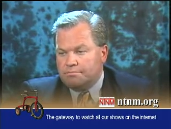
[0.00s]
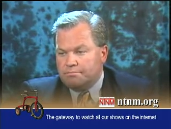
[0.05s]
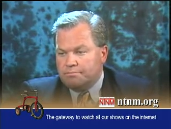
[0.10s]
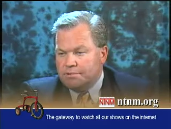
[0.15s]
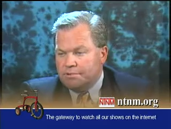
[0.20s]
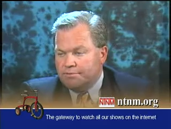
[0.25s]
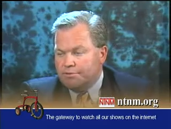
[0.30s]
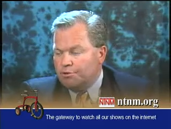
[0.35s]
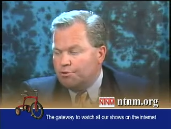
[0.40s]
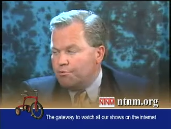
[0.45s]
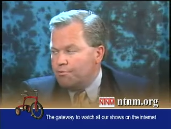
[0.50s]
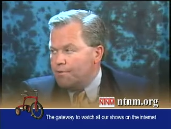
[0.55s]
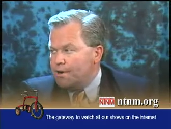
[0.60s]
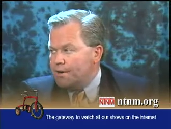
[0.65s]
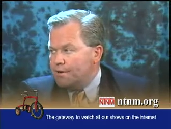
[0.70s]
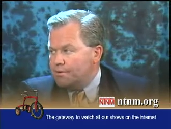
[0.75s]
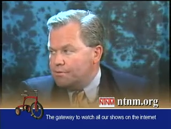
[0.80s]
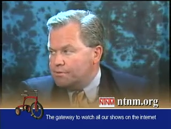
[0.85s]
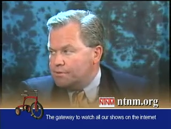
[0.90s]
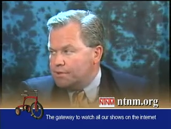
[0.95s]
even
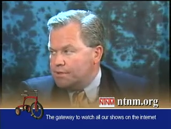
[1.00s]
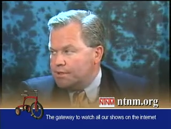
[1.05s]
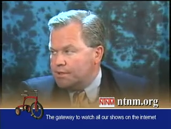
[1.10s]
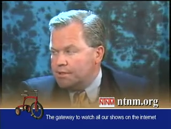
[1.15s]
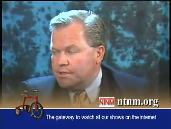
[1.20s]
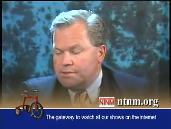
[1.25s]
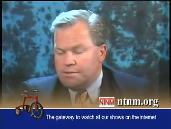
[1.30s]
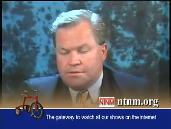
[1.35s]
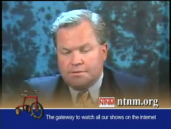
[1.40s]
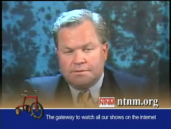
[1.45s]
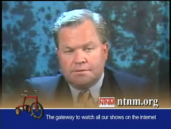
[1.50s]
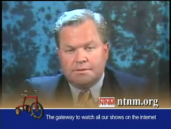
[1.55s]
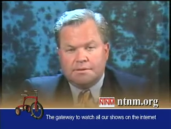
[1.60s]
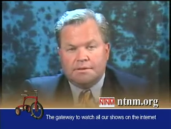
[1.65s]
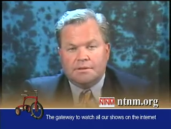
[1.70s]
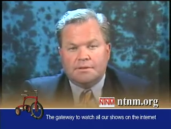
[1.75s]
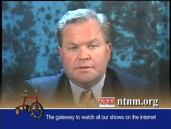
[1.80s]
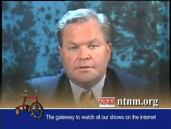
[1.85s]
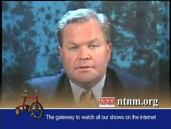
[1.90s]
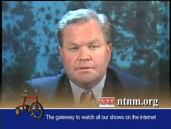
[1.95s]
craters, I guess,
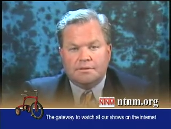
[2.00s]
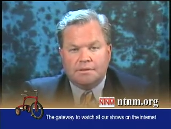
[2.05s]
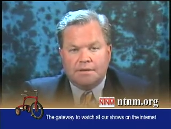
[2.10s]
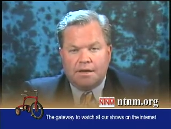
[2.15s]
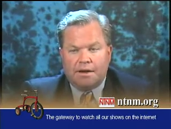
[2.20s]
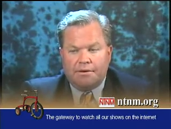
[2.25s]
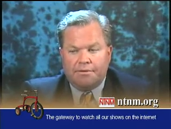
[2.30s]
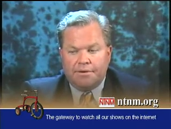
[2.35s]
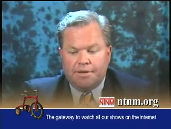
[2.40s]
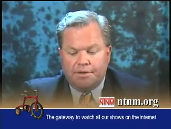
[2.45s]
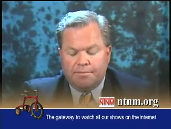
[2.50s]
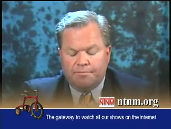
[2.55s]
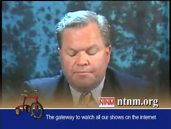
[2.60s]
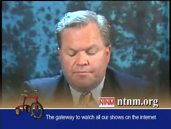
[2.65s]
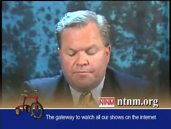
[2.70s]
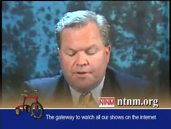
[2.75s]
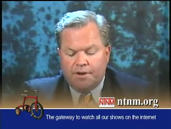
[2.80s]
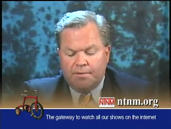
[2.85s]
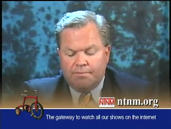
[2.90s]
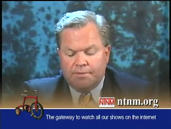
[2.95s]
uh, how he
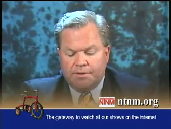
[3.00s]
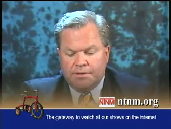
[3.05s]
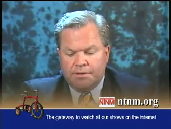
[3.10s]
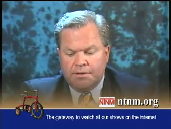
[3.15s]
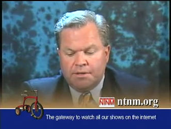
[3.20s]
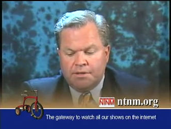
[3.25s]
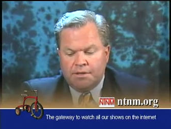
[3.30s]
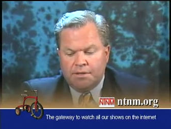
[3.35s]
framed it.